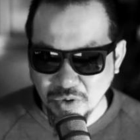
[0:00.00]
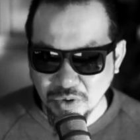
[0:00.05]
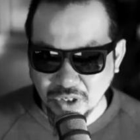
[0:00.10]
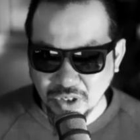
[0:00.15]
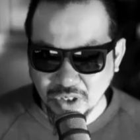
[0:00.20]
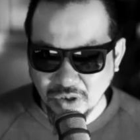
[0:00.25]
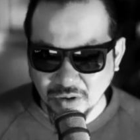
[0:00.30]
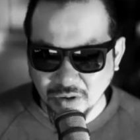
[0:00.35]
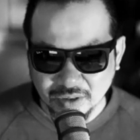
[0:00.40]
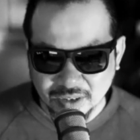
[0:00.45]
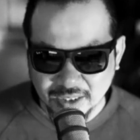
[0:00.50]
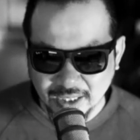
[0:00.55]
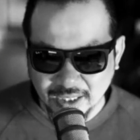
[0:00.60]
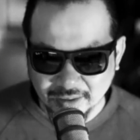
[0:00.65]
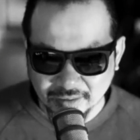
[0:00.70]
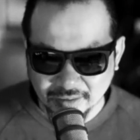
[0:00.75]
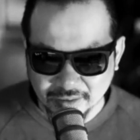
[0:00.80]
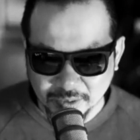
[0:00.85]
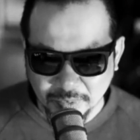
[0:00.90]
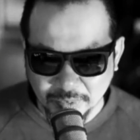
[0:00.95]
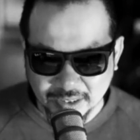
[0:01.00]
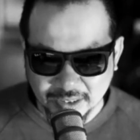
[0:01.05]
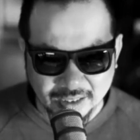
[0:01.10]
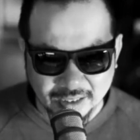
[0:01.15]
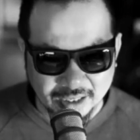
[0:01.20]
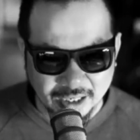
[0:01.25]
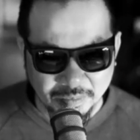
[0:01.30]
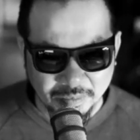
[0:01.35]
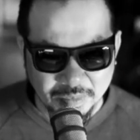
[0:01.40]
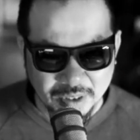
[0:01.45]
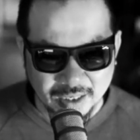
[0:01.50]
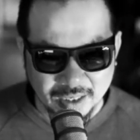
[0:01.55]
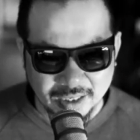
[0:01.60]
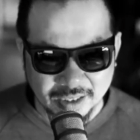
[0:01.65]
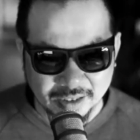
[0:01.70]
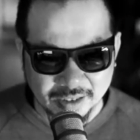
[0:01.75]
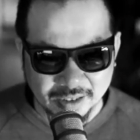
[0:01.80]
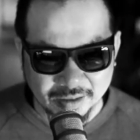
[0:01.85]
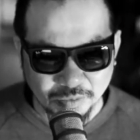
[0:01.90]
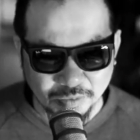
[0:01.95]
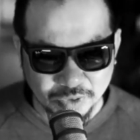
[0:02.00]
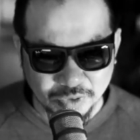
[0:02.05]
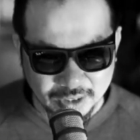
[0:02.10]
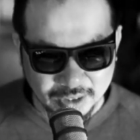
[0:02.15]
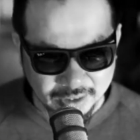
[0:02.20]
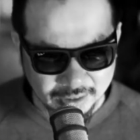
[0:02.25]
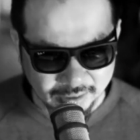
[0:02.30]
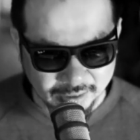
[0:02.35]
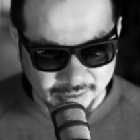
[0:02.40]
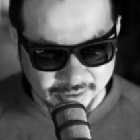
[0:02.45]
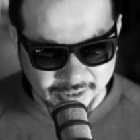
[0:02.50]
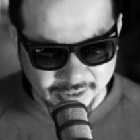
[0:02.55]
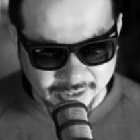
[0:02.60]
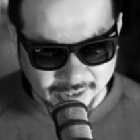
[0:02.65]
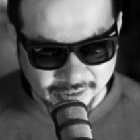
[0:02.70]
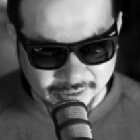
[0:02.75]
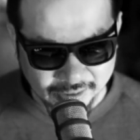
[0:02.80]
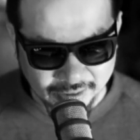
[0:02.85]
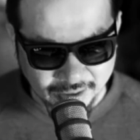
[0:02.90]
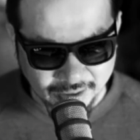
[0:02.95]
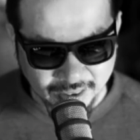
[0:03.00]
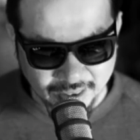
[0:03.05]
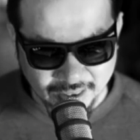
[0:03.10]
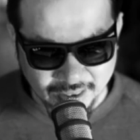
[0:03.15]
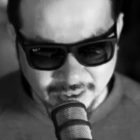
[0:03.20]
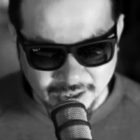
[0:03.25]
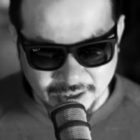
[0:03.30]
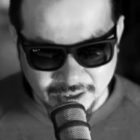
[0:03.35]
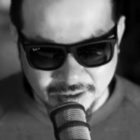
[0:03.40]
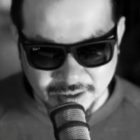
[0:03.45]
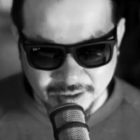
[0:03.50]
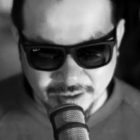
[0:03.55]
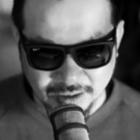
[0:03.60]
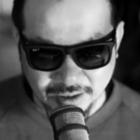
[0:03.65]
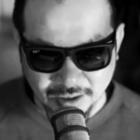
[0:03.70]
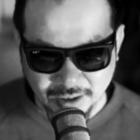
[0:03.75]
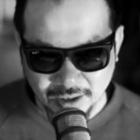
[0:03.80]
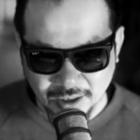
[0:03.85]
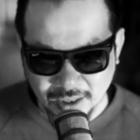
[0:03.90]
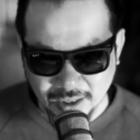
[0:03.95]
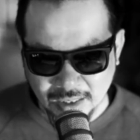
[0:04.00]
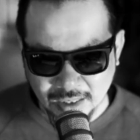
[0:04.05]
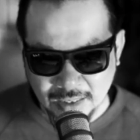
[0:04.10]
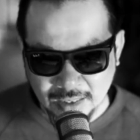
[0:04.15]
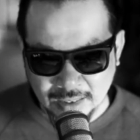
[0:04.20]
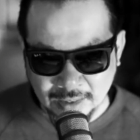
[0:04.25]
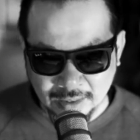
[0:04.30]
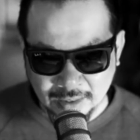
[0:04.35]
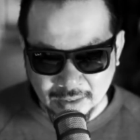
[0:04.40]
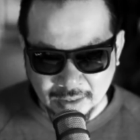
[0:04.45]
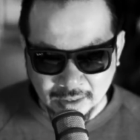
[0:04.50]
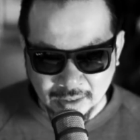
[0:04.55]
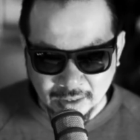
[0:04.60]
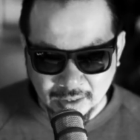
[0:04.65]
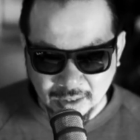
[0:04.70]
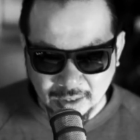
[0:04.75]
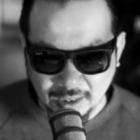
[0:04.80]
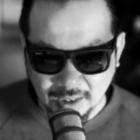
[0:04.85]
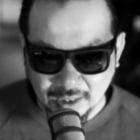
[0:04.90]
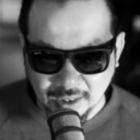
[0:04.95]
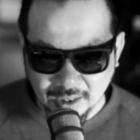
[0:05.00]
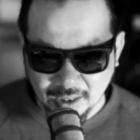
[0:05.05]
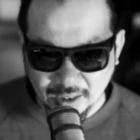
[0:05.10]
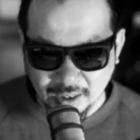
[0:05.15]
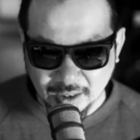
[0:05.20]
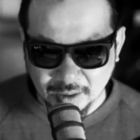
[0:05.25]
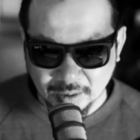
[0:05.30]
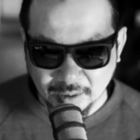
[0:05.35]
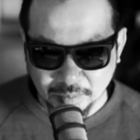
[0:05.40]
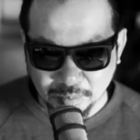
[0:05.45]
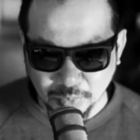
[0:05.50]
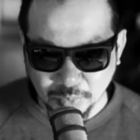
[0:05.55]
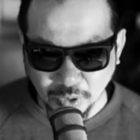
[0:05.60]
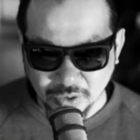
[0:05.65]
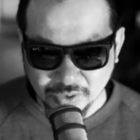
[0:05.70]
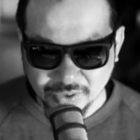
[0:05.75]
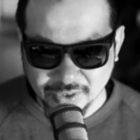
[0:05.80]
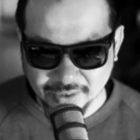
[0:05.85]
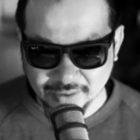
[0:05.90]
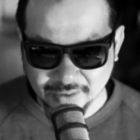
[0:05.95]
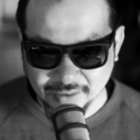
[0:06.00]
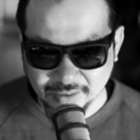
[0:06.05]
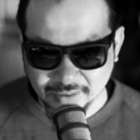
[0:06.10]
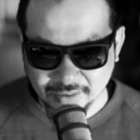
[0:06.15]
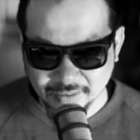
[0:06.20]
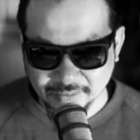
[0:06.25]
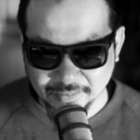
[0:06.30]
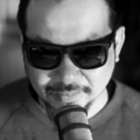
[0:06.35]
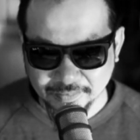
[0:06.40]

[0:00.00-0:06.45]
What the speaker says: cocktails, but they come in these really sexy thin boxes.